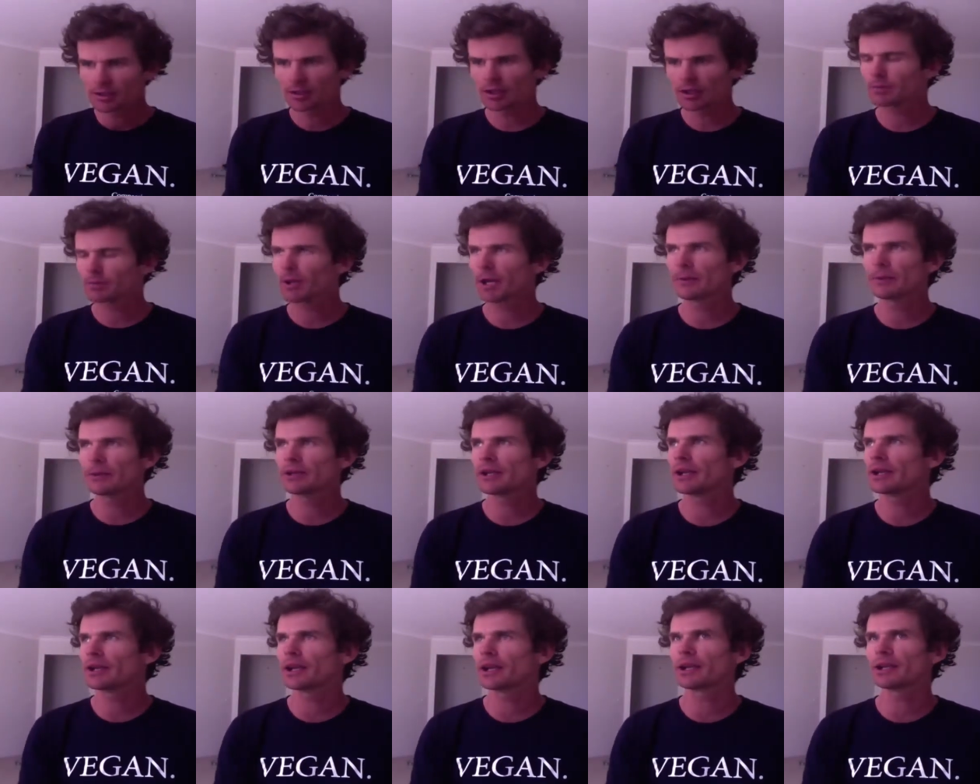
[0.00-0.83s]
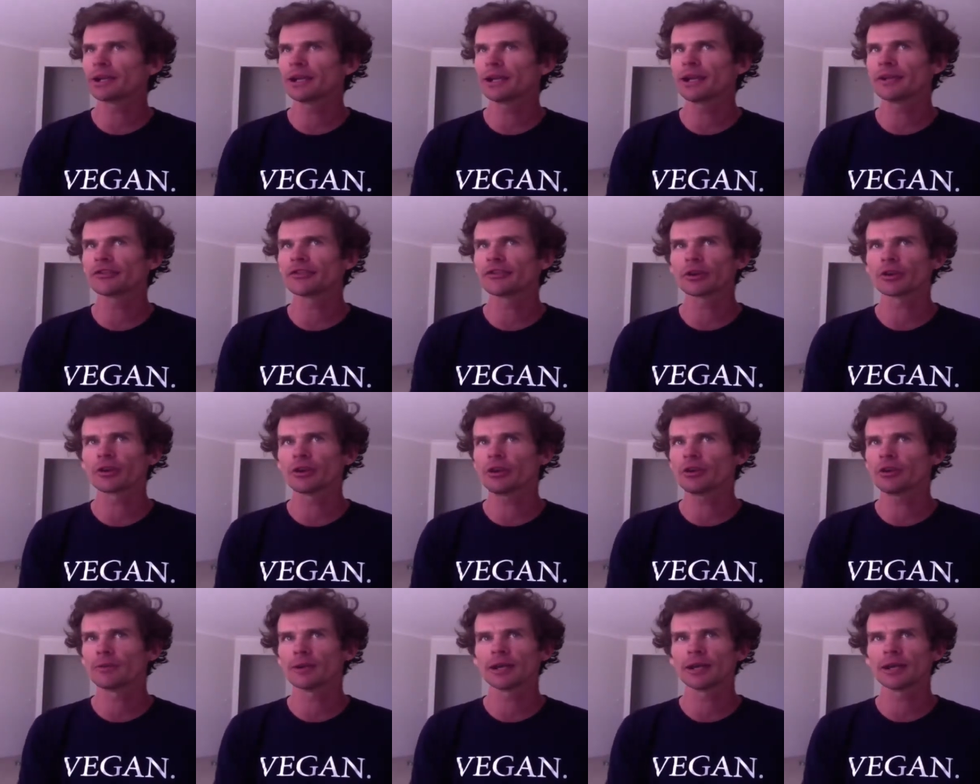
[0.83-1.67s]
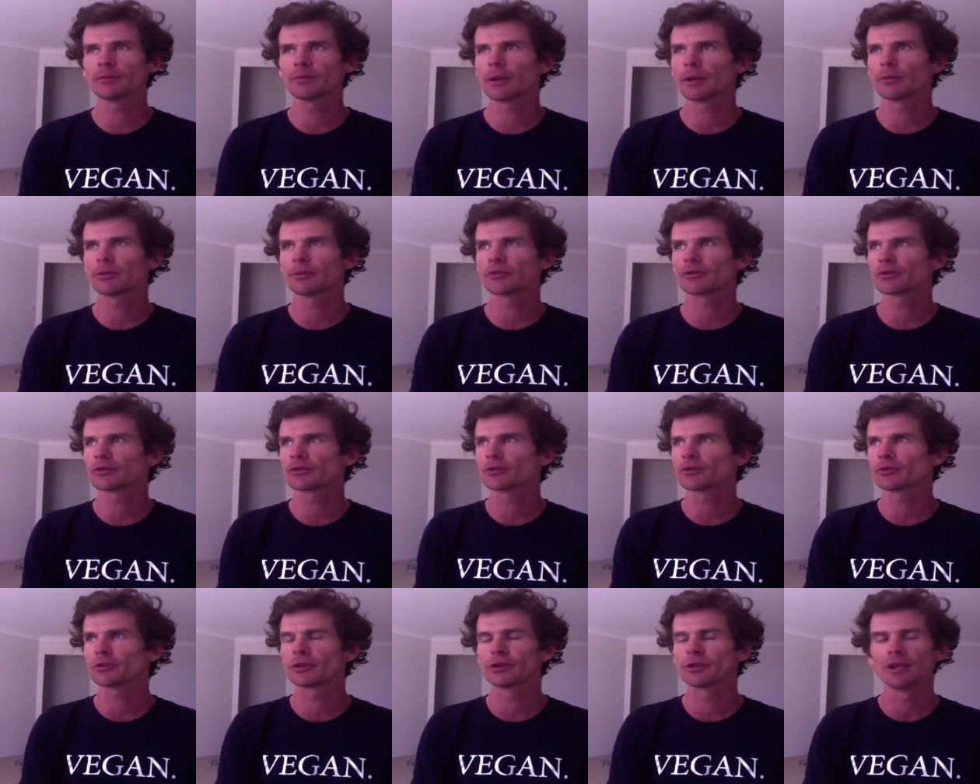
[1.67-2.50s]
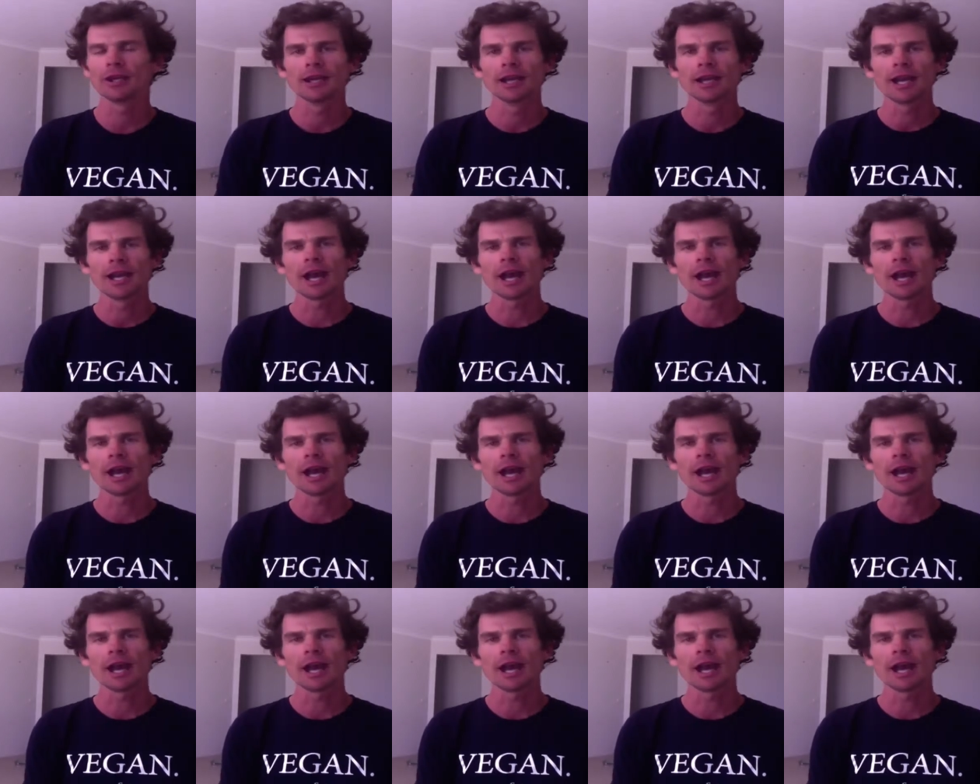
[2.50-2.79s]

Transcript: like maybe you need to eat less. I don't know, man. Maybe it's the sugar.